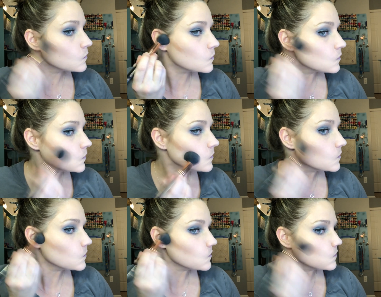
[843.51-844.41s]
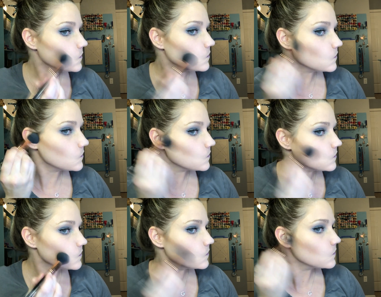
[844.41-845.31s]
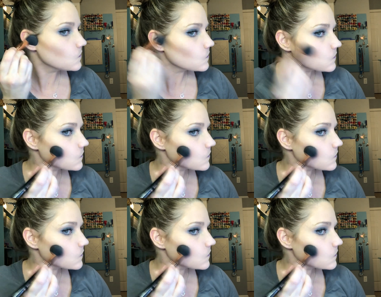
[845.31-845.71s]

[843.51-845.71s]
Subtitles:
(no one is talking)